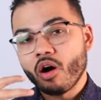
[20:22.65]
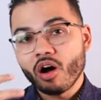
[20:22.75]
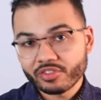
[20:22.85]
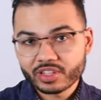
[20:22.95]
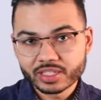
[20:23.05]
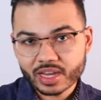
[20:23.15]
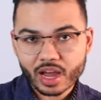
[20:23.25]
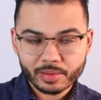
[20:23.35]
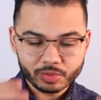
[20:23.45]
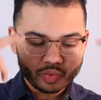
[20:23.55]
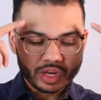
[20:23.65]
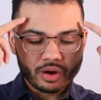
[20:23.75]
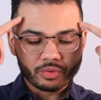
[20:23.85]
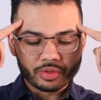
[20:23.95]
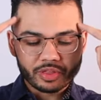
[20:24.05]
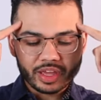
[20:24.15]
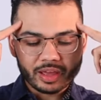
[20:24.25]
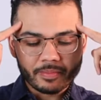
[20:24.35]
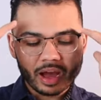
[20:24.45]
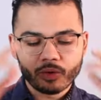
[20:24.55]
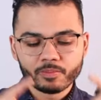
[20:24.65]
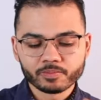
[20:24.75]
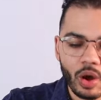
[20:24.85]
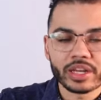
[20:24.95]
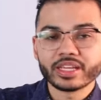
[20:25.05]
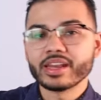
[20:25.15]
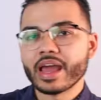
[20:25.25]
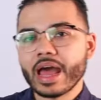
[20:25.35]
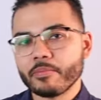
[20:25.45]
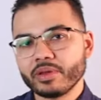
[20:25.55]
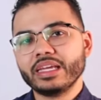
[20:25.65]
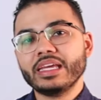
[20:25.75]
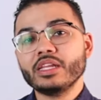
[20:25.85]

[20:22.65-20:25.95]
oftentimes we don't think about what can happen